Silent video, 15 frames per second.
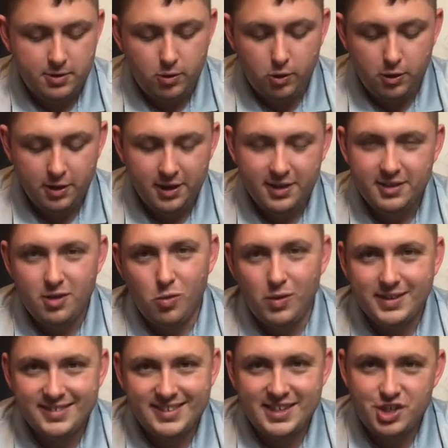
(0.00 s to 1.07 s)
Or the
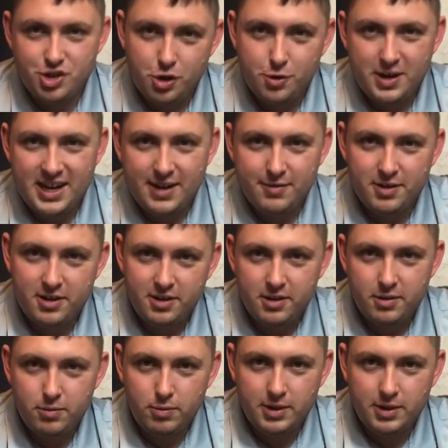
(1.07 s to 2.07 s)
ones that don't have it are the